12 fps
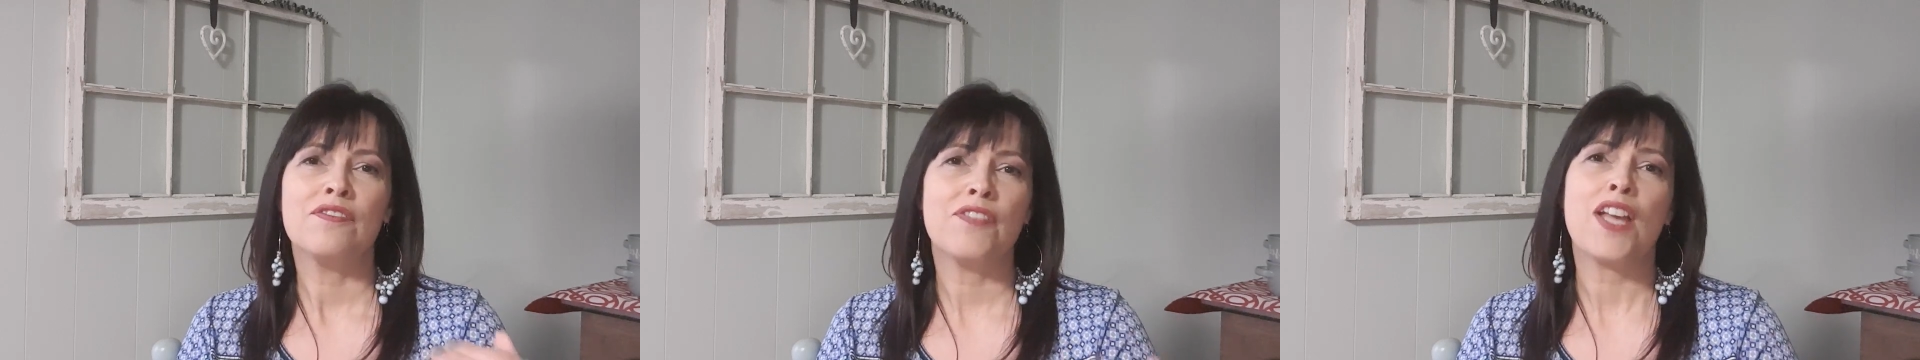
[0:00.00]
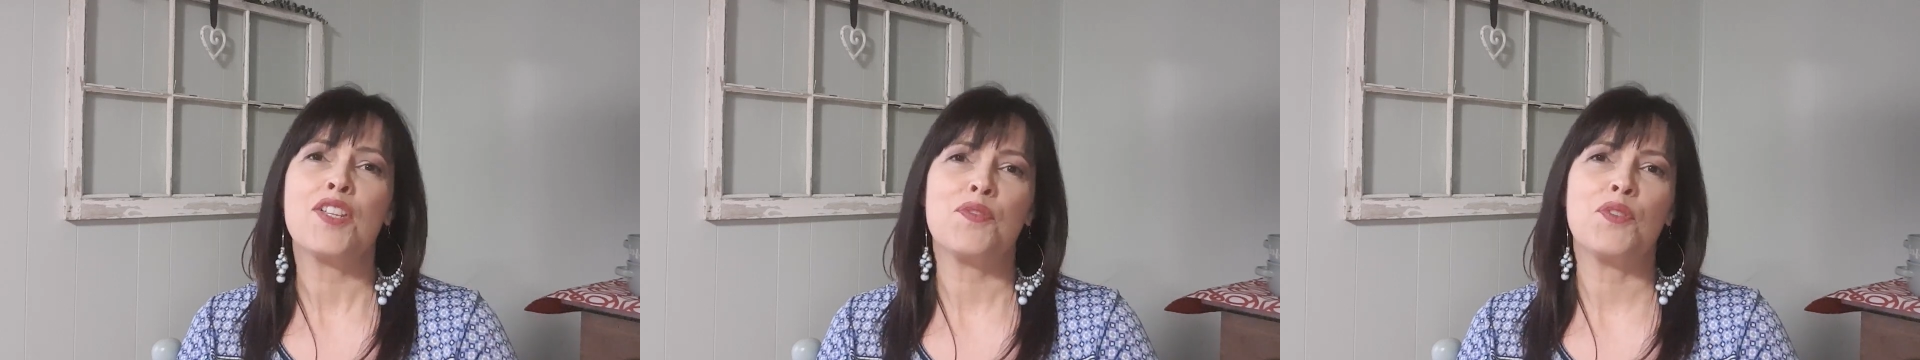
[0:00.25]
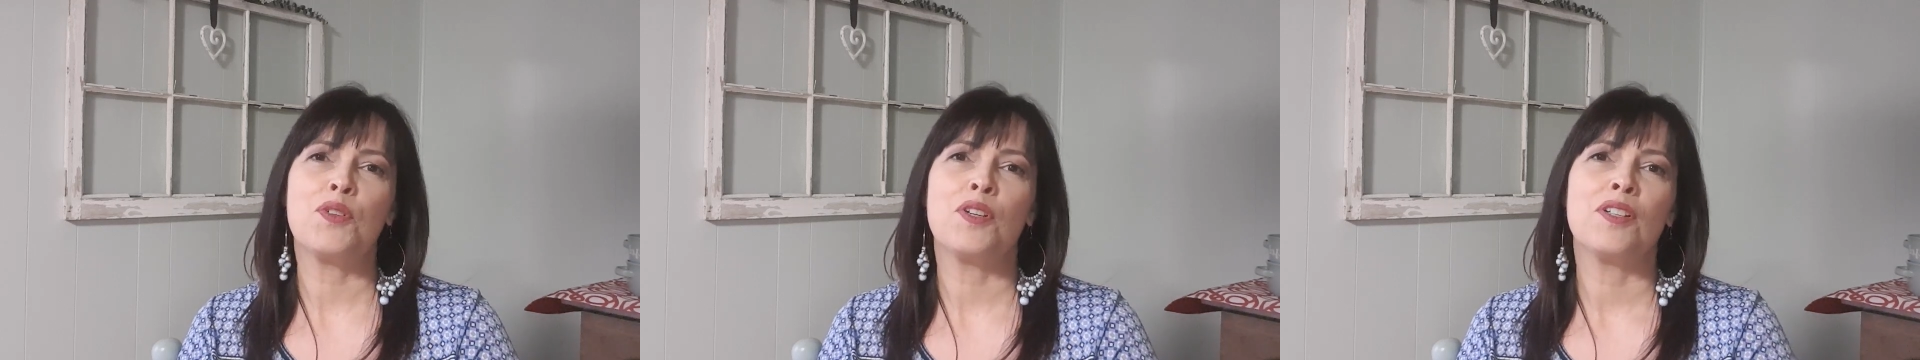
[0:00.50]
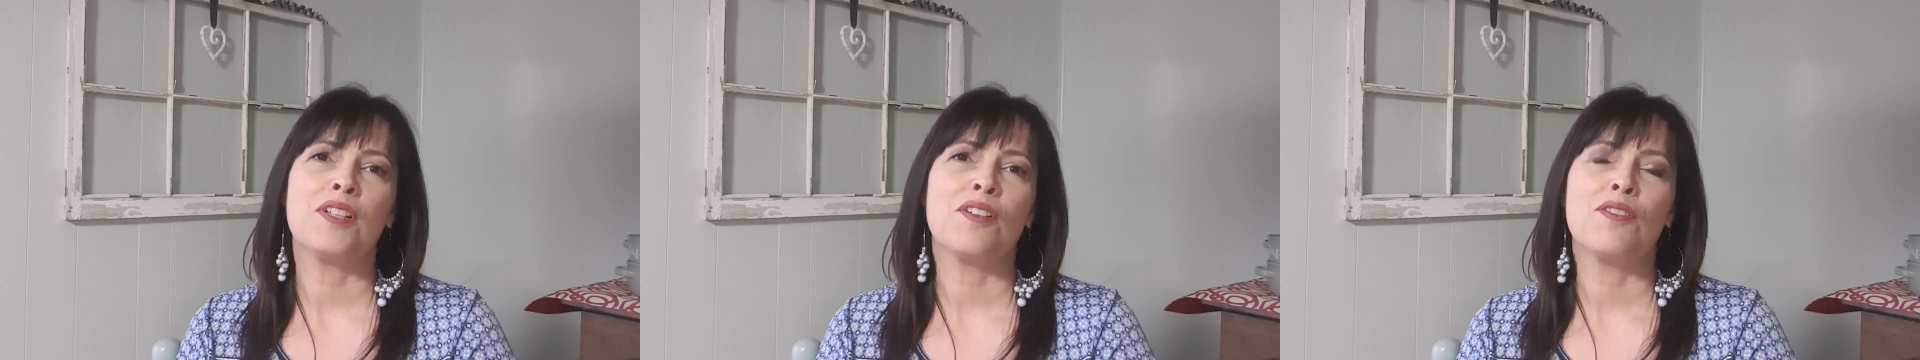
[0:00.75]
fast
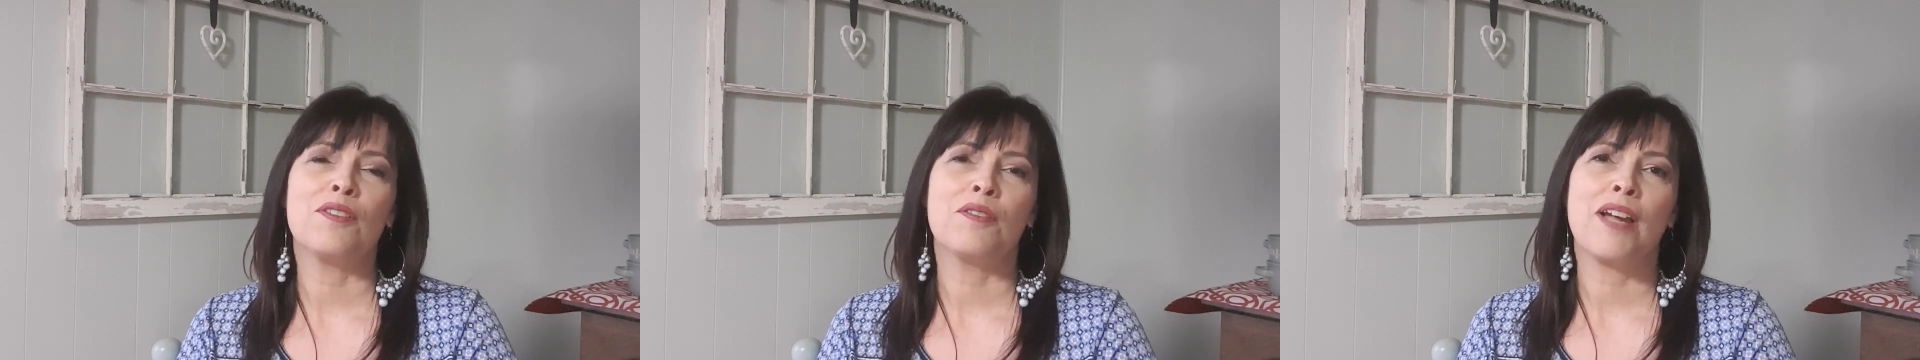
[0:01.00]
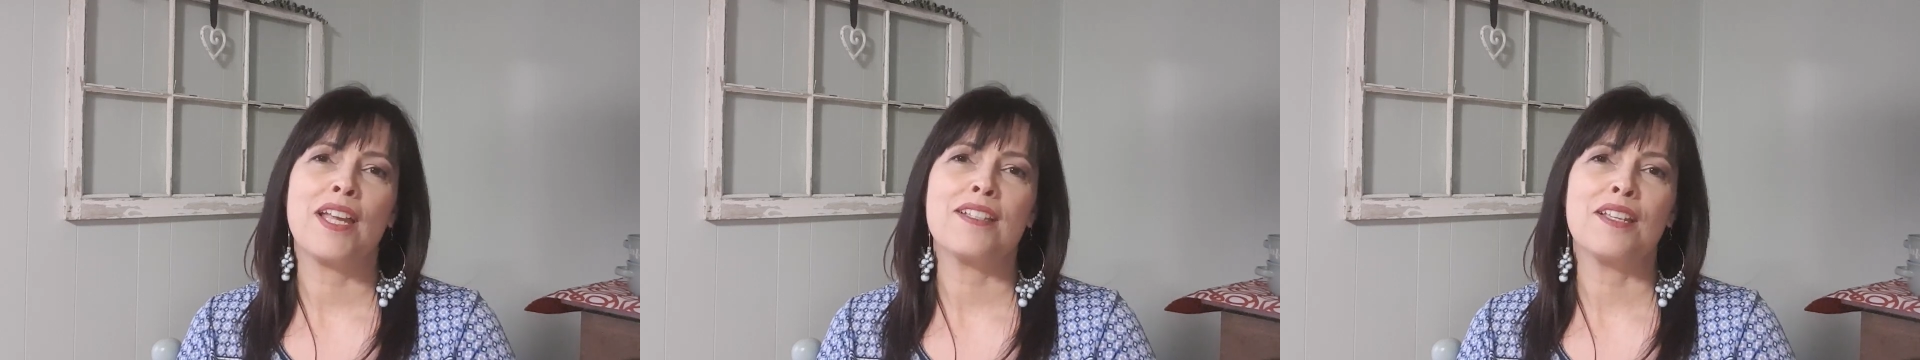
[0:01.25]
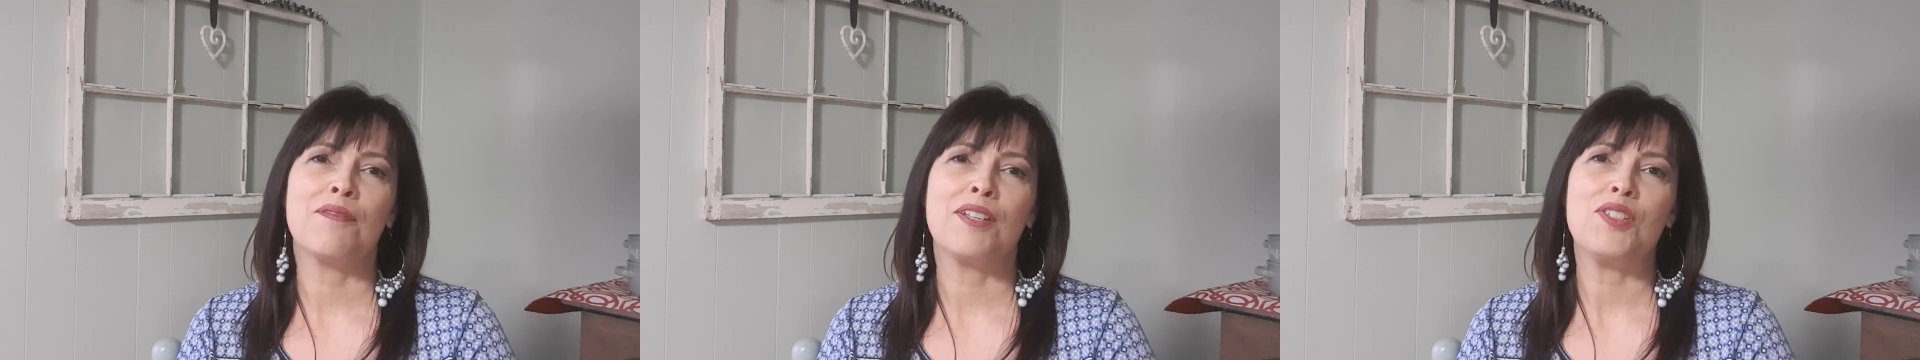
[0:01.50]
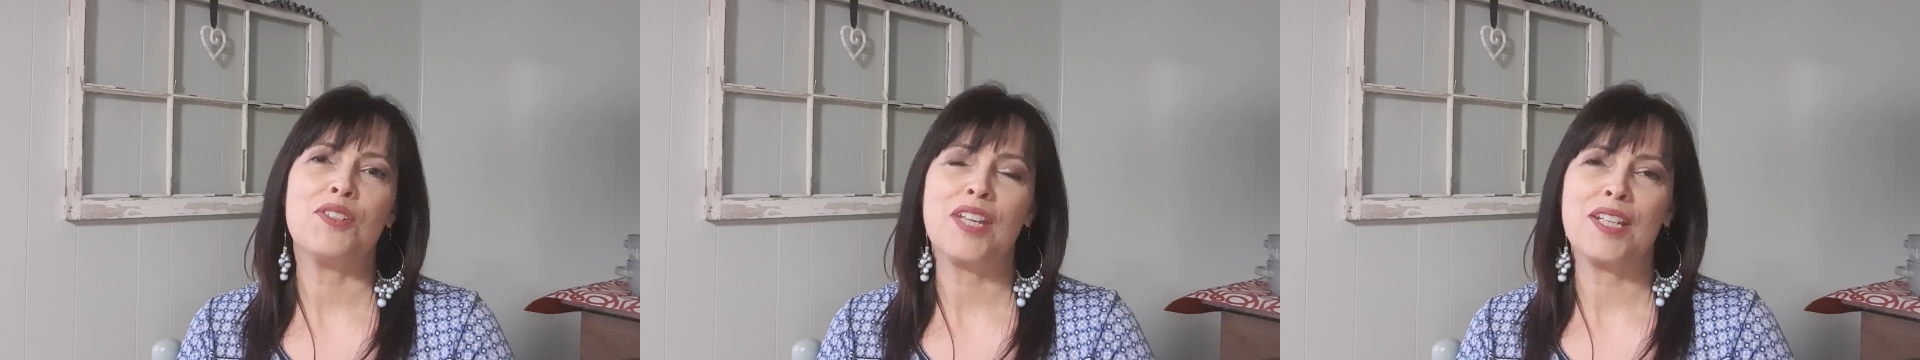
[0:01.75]
forward all the ways in
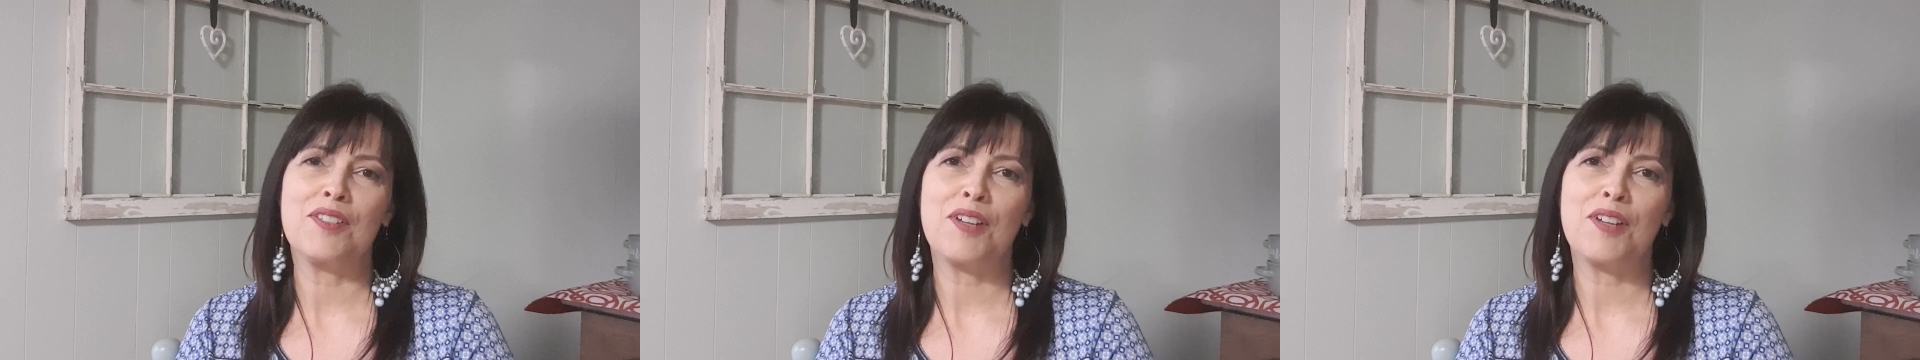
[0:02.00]
which you can